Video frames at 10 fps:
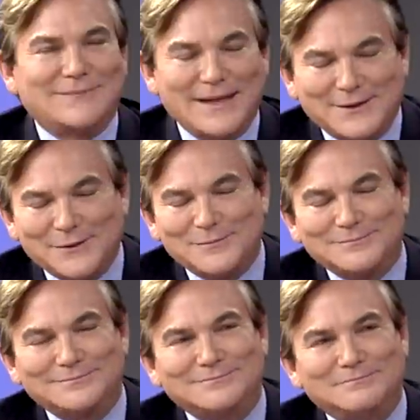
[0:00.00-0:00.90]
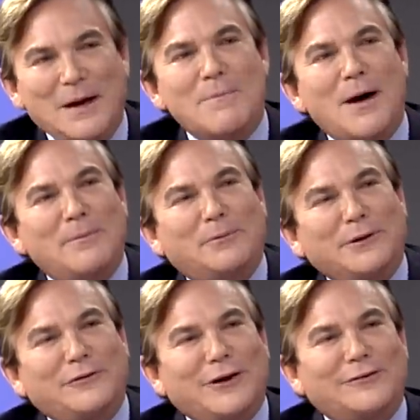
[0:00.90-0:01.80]
Thank so, you. my mom
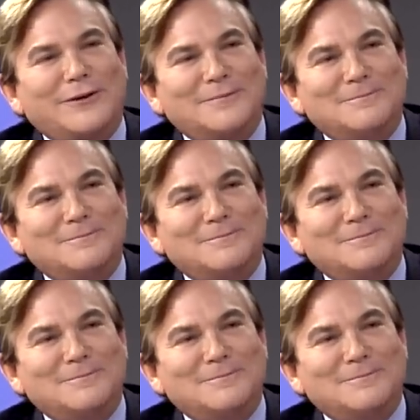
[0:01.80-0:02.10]
appreciates it.